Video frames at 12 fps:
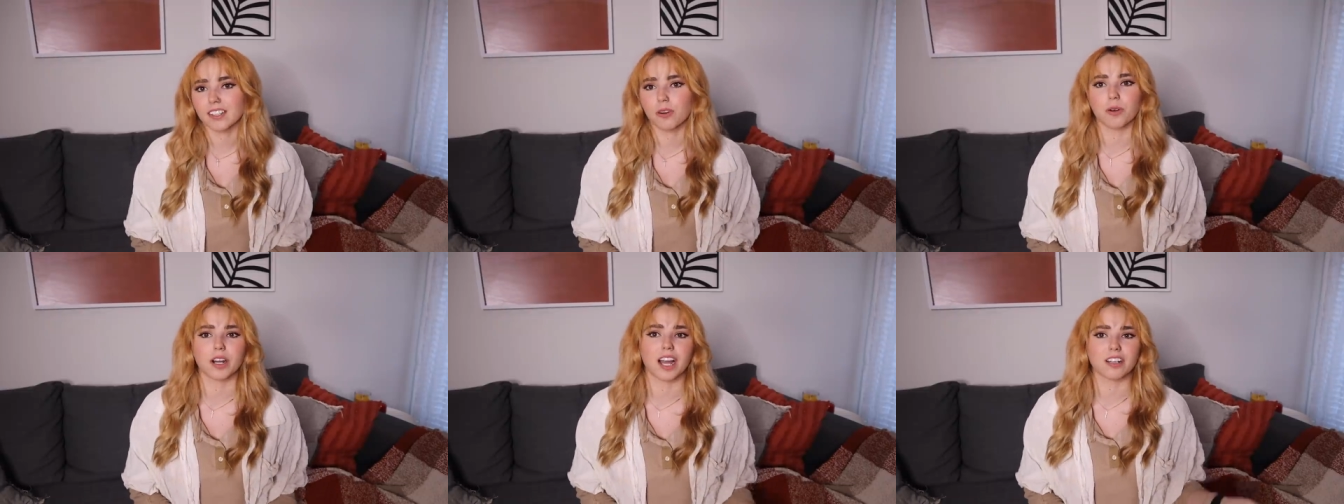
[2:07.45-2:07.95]

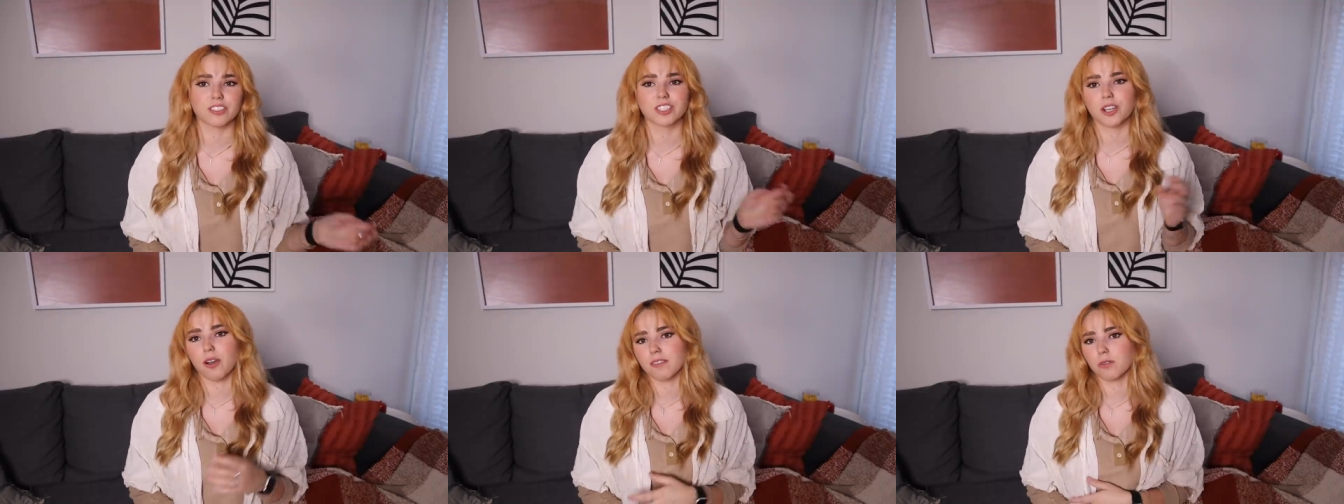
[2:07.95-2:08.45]
or I'll just
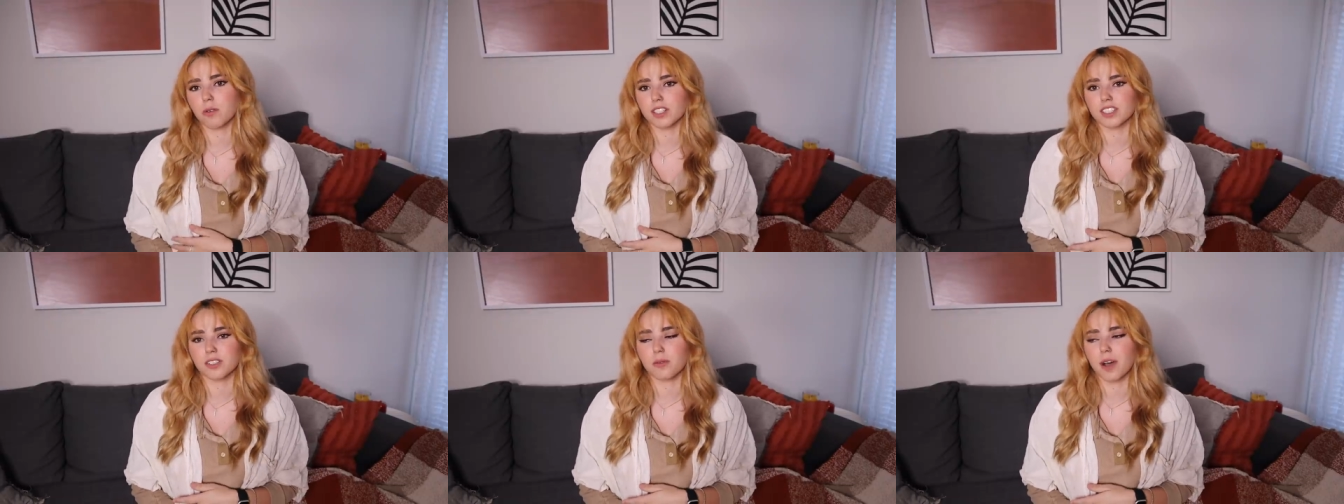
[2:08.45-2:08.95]
go every
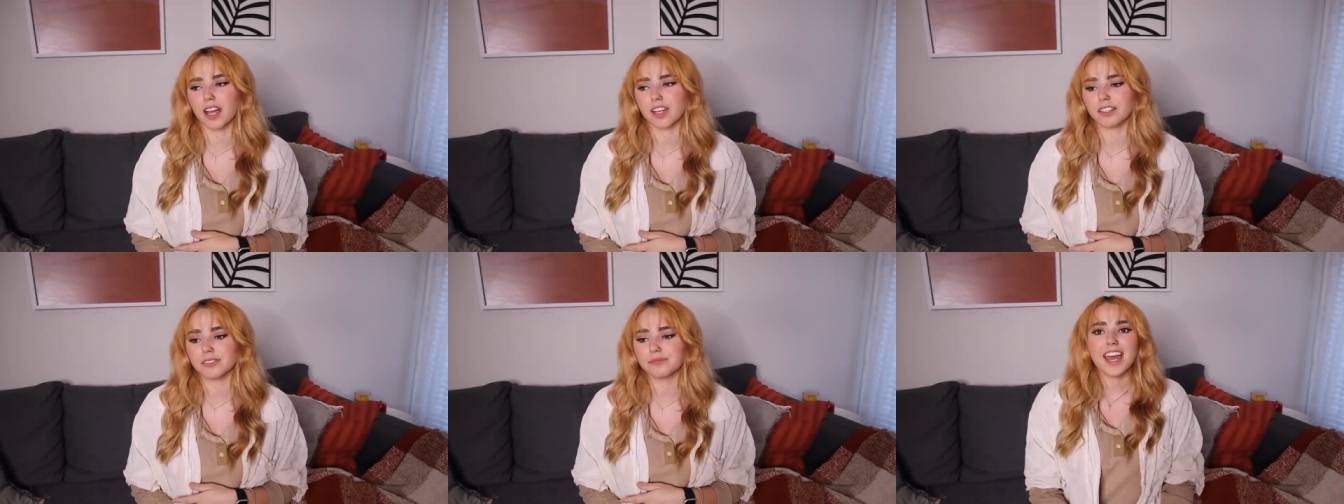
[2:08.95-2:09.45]
once in a while.